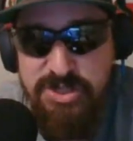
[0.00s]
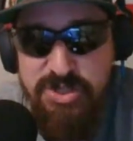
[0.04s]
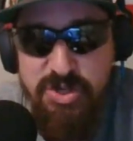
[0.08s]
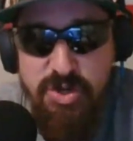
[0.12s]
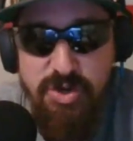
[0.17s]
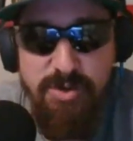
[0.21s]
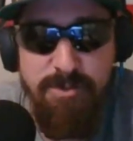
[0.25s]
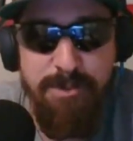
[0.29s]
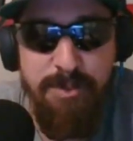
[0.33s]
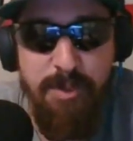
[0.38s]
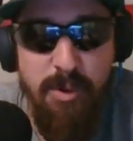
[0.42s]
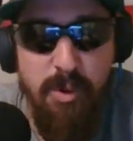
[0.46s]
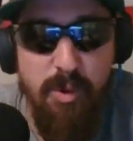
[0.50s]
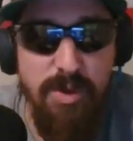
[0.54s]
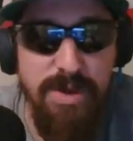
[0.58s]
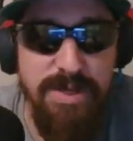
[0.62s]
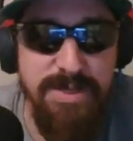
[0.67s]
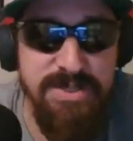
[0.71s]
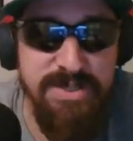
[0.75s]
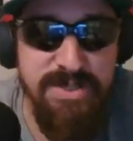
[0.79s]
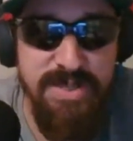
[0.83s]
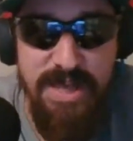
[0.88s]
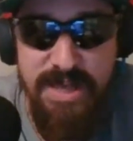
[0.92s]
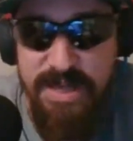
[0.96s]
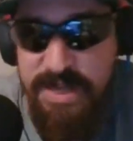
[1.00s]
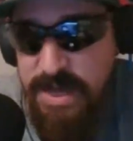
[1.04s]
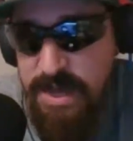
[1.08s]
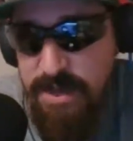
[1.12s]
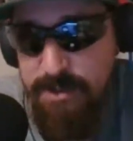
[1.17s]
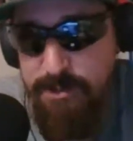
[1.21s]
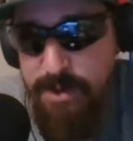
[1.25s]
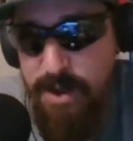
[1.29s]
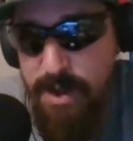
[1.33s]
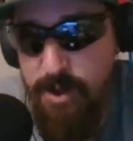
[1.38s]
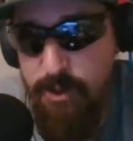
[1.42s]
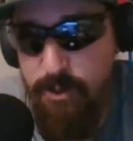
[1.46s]
certain points they
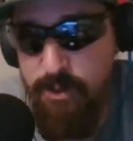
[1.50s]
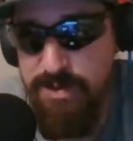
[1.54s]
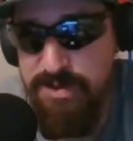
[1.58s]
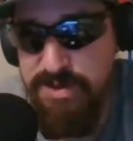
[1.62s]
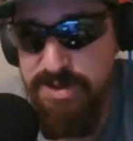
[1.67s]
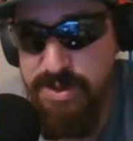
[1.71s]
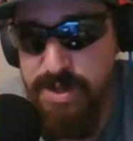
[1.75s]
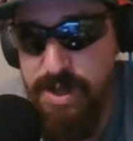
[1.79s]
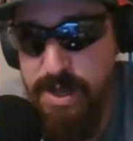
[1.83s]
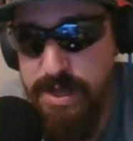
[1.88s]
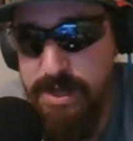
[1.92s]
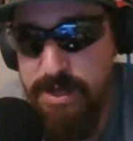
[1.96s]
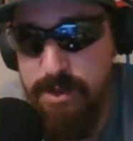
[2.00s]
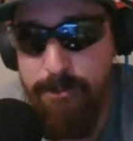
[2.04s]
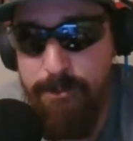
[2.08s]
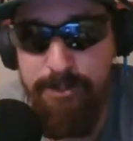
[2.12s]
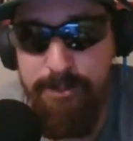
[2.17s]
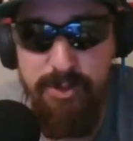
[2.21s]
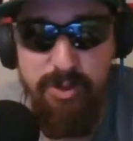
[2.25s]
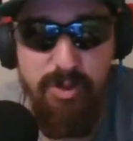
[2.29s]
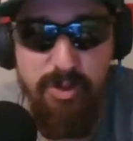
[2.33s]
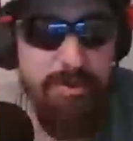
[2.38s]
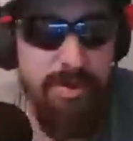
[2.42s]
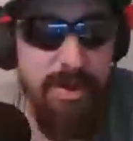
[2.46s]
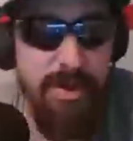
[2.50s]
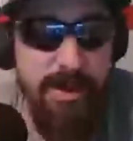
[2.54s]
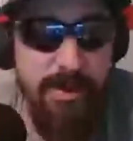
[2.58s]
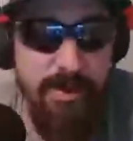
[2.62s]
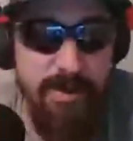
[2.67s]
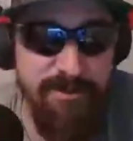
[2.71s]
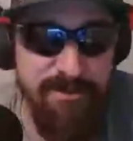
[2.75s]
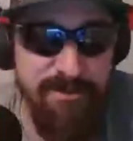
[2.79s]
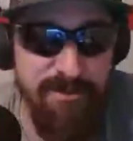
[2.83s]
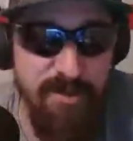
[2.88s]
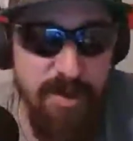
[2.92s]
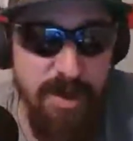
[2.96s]
came out with like
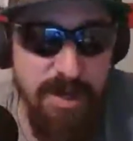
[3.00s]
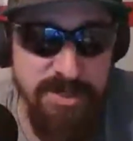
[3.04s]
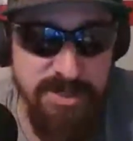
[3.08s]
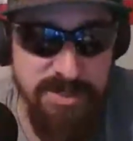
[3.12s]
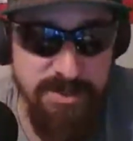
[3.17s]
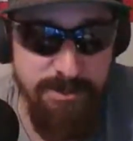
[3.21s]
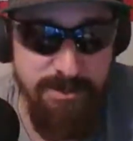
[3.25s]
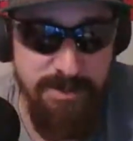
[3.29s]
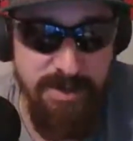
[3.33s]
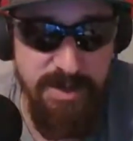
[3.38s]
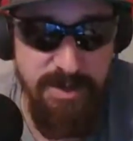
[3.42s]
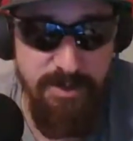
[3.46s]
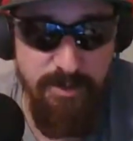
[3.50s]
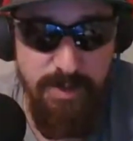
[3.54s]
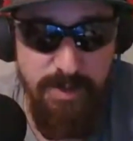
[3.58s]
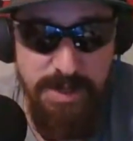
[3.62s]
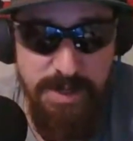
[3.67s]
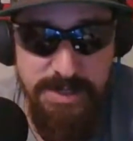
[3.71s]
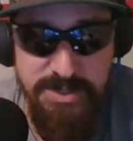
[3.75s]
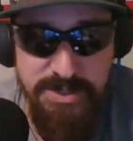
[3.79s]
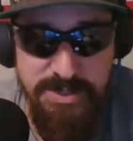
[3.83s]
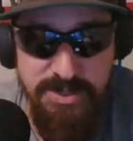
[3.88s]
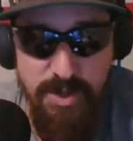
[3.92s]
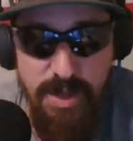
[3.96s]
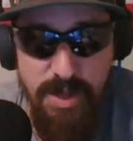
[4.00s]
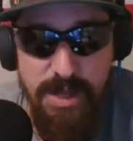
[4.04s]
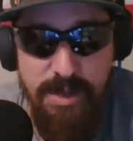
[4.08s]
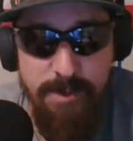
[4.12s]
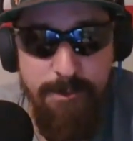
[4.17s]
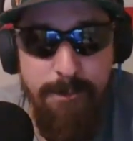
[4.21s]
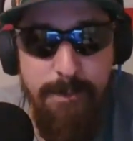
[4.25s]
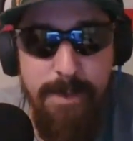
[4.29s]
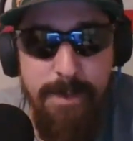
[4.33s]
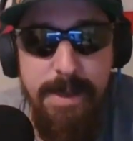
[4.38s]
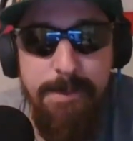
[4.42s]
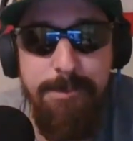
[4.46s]
blueberry frosted mini wheats or
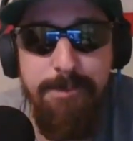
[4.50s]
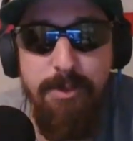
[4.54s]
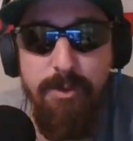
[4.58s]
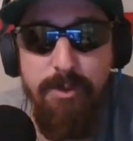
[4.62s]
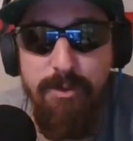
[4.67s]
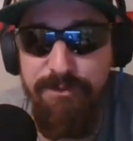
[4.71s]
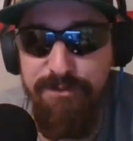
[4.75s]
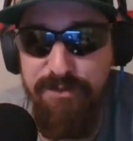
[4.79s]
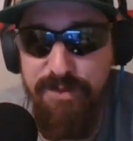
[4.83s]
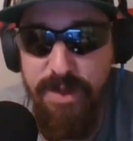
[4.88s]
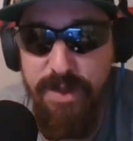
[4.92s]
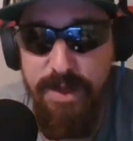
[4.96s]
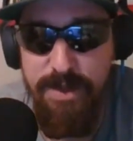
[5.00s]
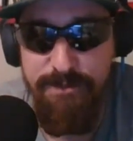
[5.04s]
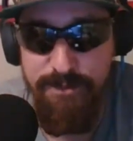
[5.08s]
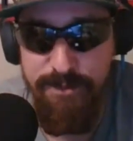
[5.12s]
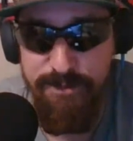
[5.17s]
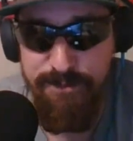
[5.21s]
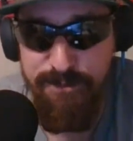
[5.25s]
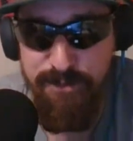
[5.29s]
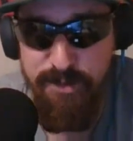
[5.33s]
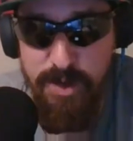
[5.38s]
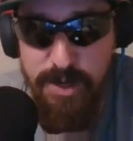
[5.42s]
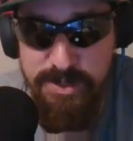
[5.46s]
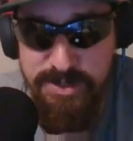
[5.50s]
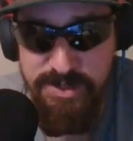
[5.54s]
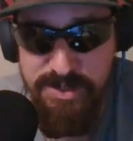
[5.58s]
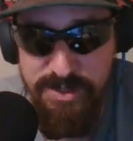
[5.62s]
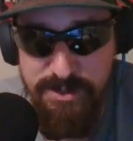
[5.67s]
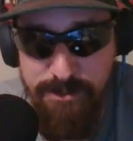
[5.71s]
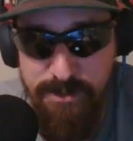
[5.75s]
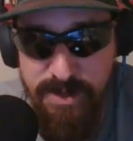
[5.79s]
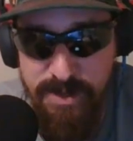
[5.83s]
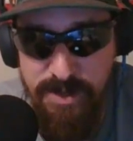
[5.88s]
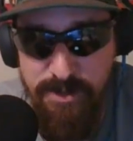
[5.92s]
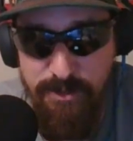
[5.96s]
like maple flavored
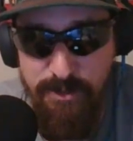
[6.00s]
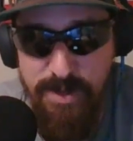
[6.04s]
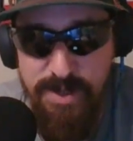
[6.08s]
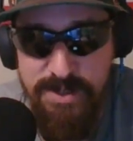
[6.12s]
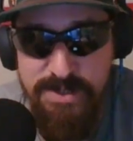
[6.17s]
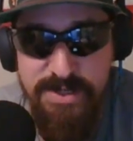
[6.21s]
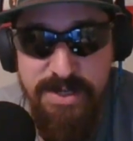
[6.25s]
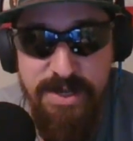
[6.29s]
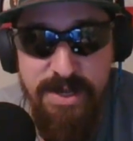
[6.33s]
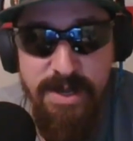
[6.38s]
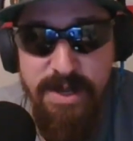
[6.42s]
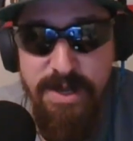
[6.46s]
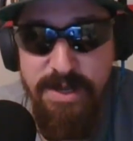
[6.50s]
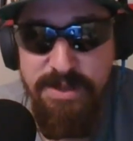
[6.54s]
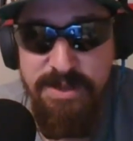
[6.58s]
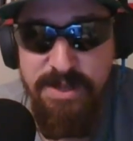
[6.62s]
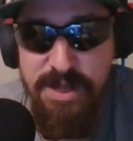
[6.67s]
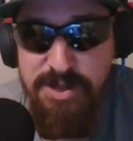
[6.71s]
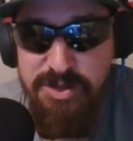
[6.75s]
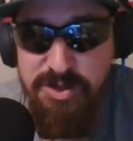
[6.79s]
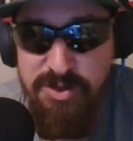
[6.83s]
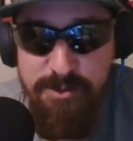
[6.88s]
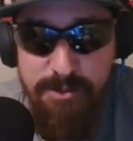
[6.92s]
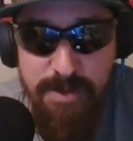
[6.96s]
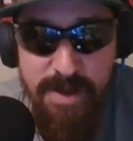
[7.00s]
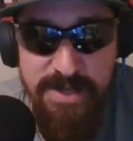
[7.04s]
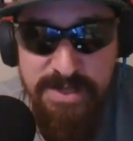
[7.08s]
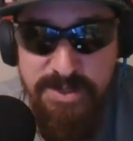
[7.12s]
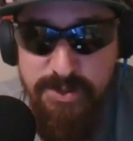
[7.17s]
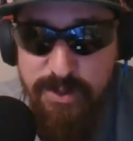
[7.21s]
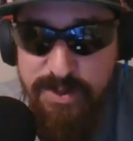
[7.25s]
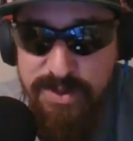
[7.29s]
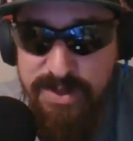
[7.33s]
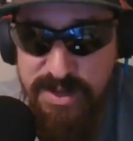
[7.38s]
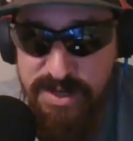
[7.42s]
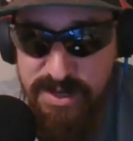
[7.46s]
frosted mini wheats. Did you mess
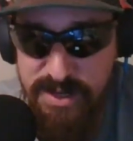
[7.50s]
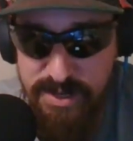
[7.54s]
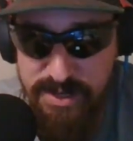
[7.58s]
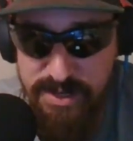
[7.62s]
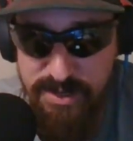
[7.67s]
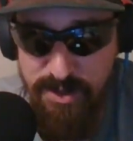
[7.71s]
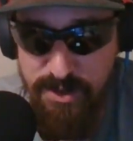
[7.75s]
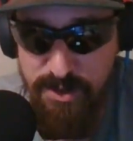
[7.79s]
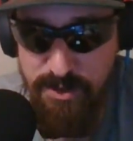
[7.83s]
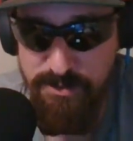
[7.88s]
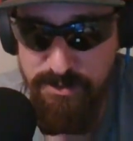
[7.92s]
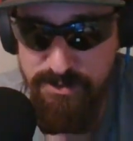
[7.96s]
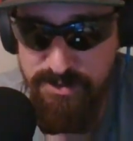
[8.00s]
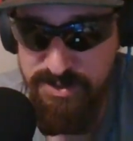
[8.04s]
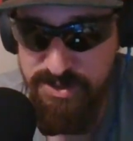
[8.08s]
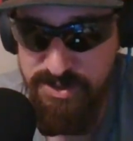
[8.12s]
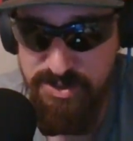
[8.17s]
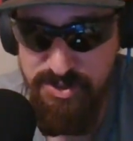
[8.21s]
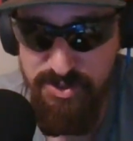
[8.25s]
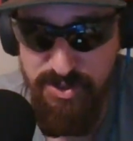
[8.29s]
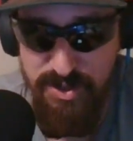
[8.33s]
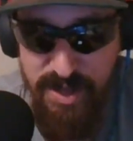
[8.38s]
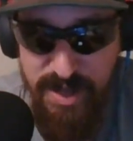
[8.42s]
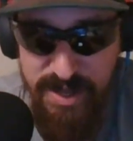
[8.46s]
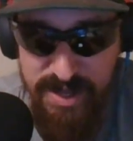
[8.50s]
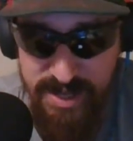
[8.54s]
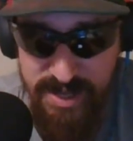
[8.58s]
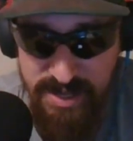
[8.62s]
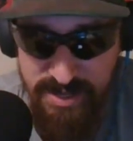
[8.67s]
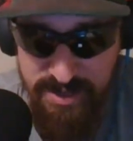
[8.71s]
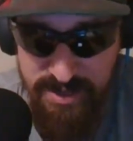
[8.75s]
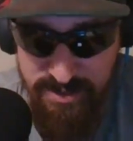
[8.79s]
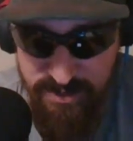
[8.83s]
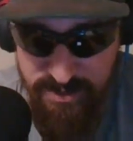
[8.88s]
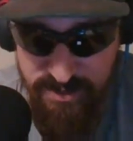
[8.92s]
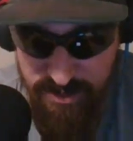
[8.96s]
with any of those? Did you like
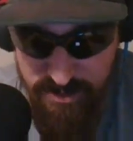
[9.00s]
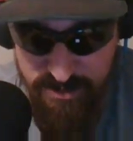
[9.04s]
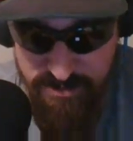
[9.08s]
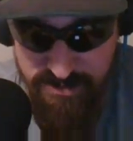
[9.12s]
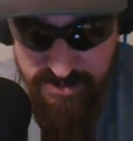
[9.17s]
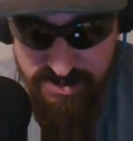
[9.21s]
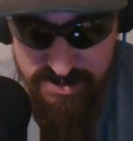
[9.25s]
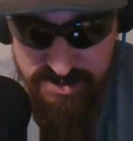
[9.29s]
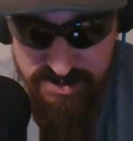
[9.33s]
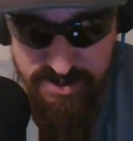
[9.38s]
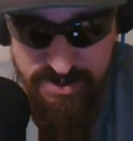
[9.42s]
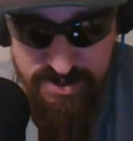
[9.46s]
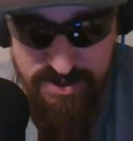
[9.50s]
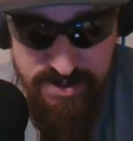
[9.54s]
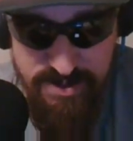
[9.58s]
any of those?